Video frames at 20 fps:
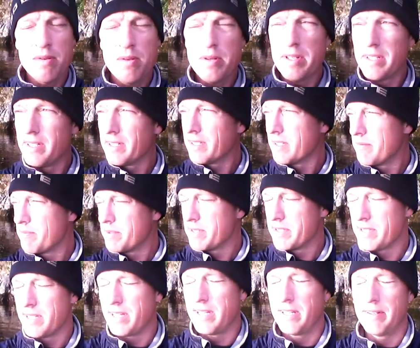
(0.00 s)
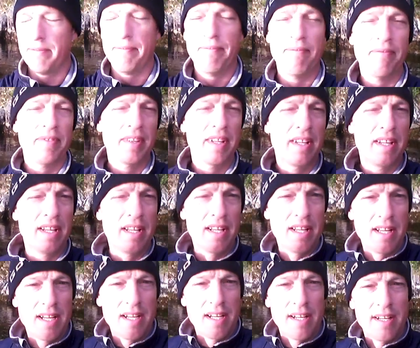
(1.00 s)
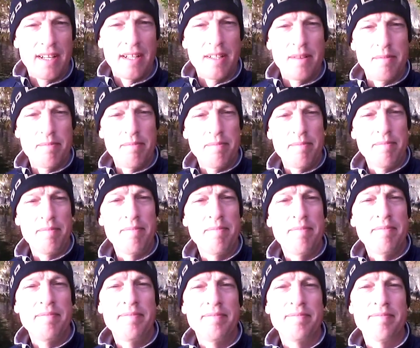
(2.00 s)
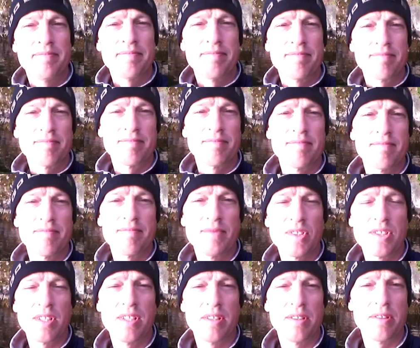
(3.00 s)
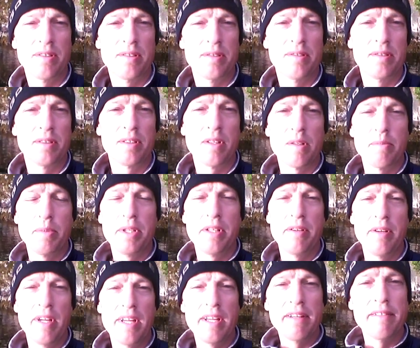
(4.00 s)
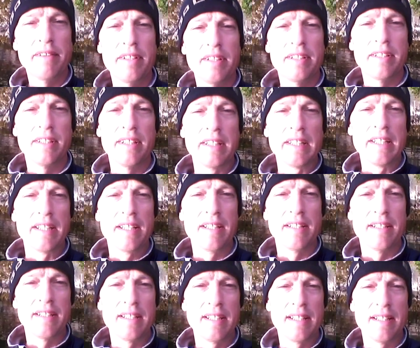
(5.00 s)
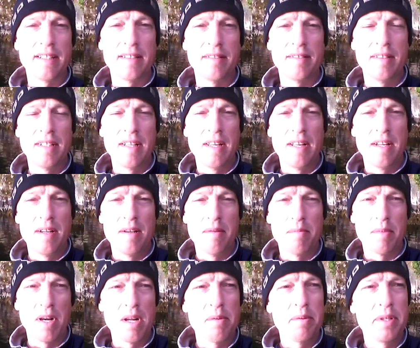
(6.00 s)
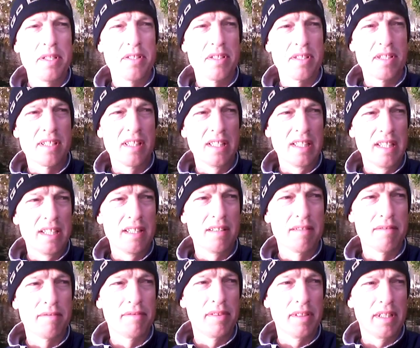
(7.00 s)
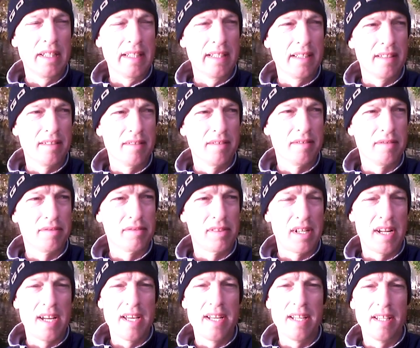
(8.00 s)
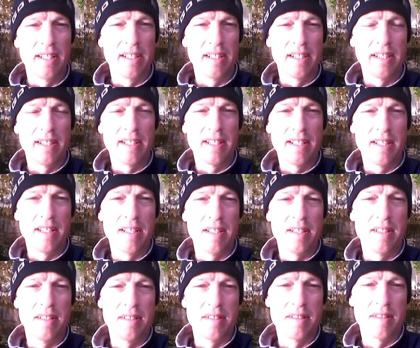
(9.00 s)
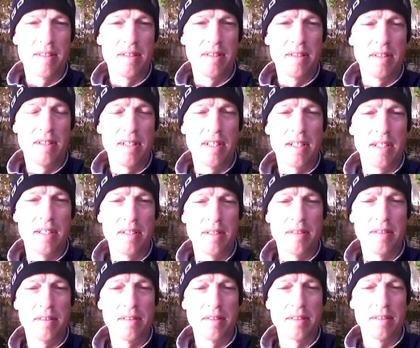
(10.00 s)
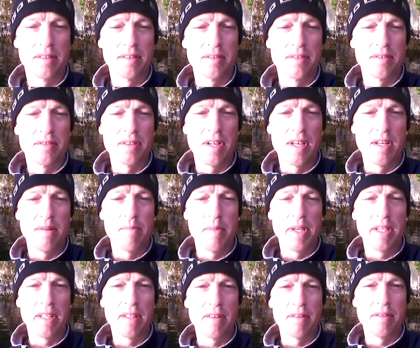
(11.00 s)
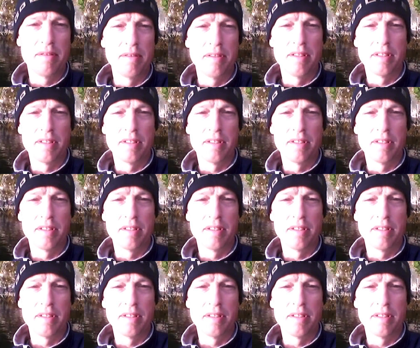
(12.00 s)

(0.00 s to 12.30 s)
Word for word: boy, here comes the sun. Um, so go to Prideaux Haven and then uh, probably just leave uh, Friday and uh, try to make it through